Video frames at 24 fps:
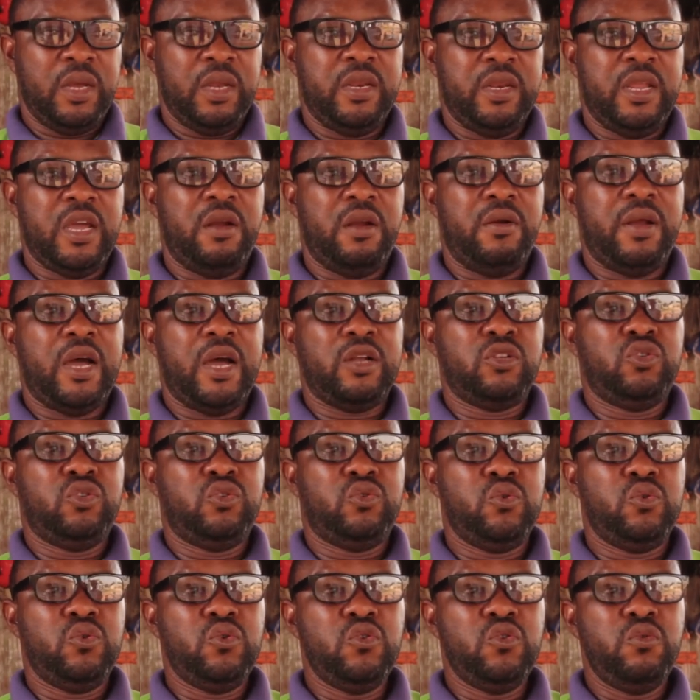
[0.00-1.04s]
there are
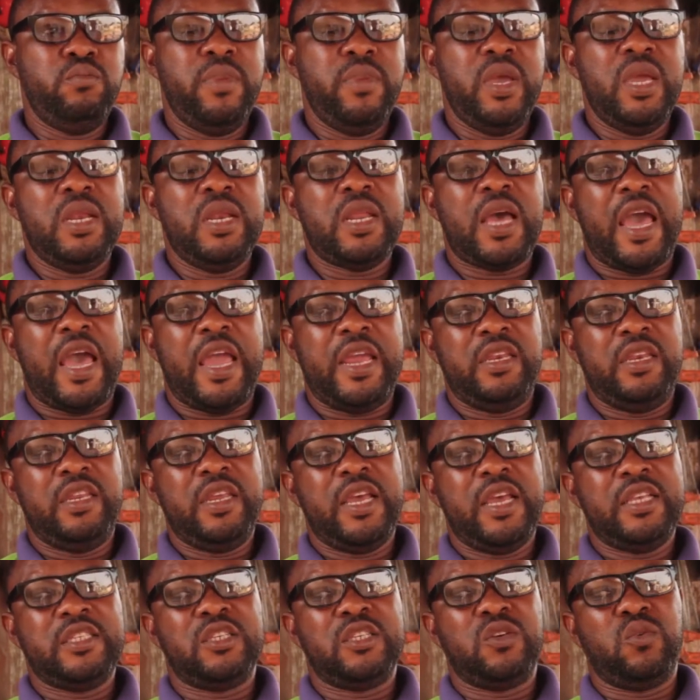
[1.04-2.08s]
two main
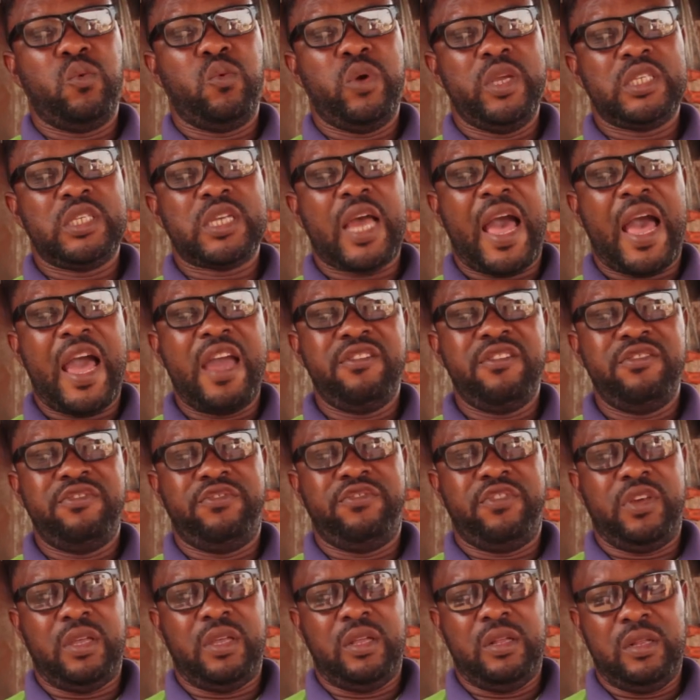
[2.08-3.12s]
ideas in which I
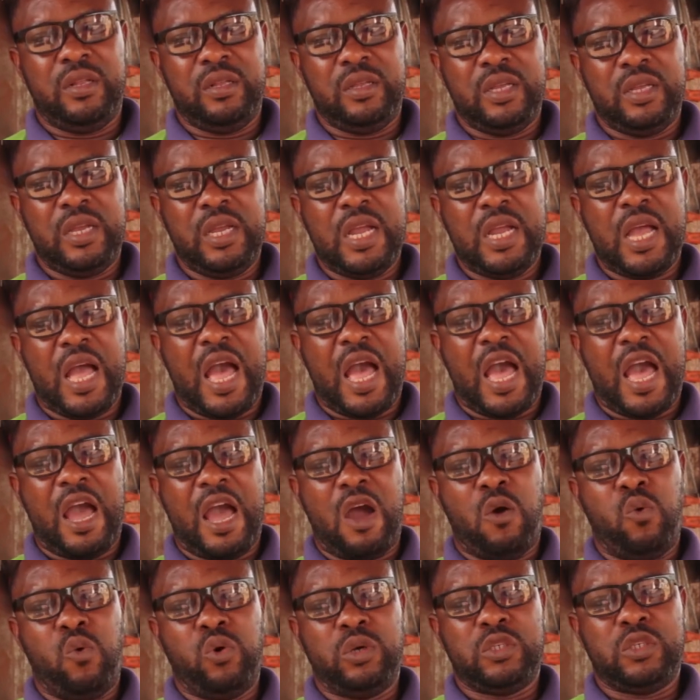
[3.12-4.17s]
feel
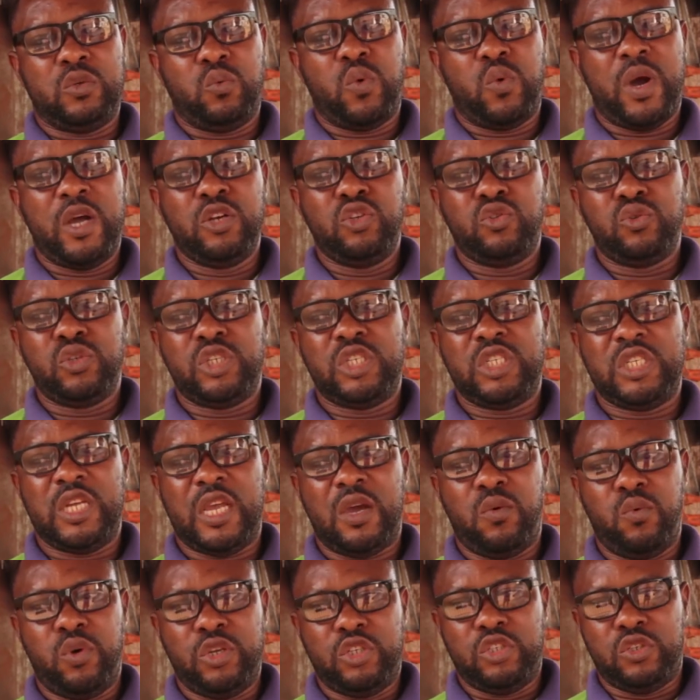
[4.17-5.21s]
I would want to
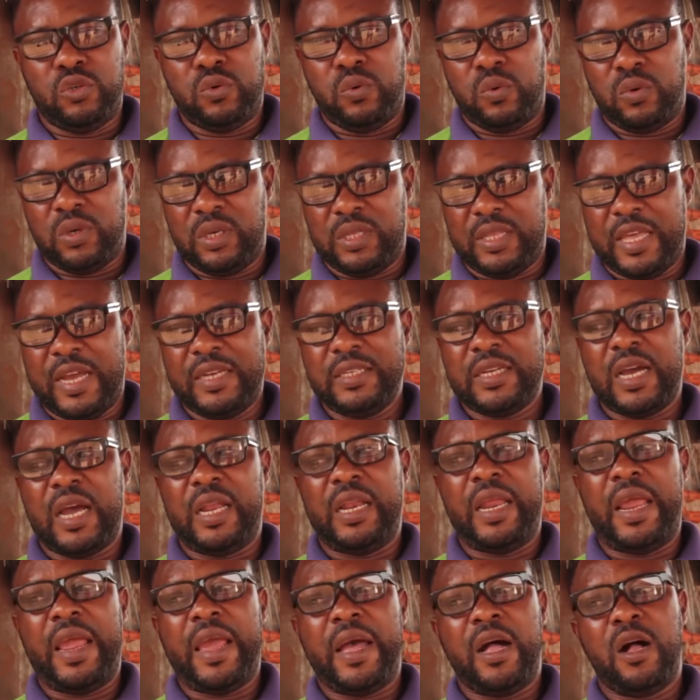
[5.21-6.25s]
share with you that
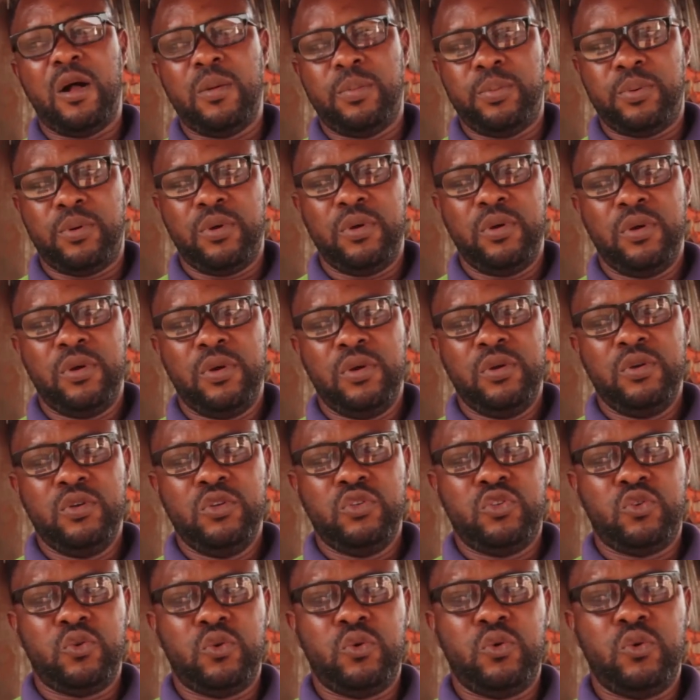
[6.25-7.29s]
can help
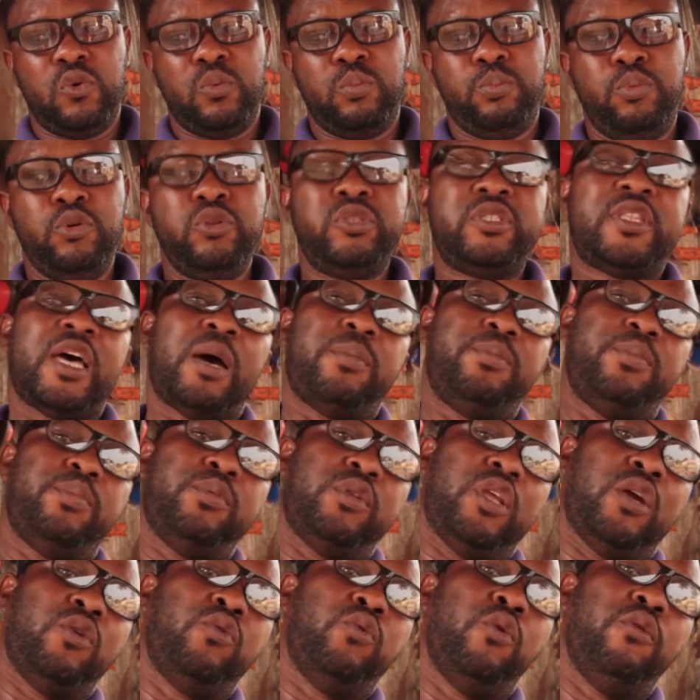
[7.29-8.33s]
to boost up
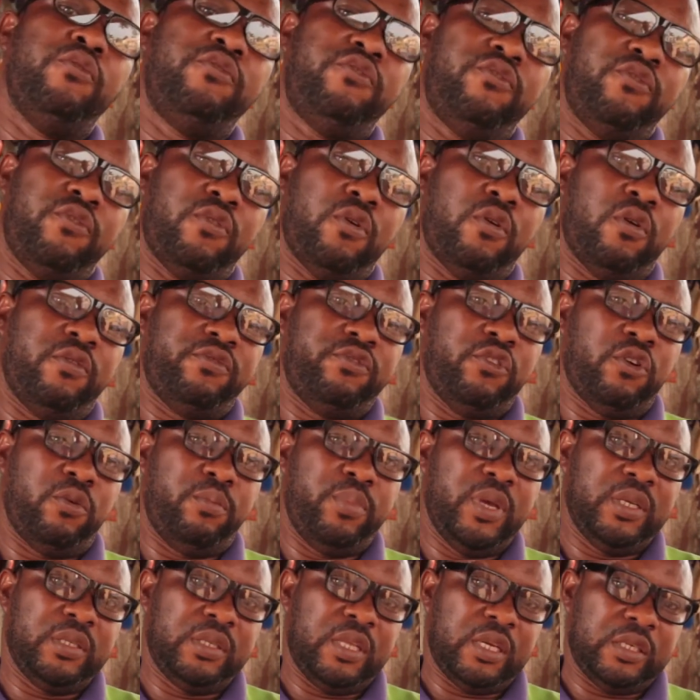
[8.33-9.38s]
the growth of your
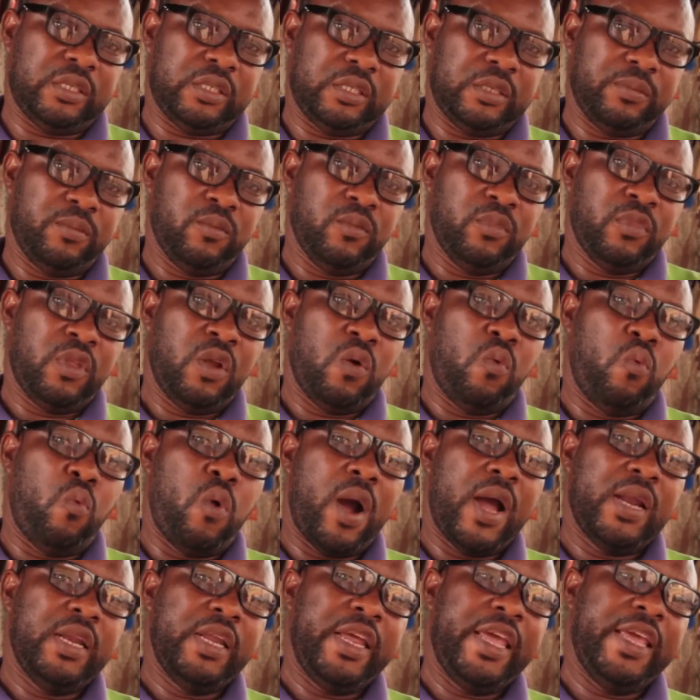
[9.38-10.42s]
business.
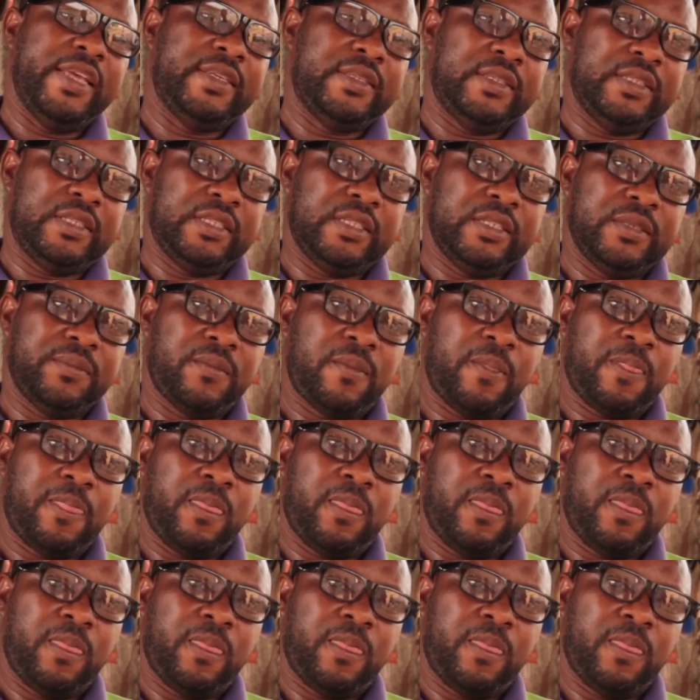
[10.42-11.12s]
One is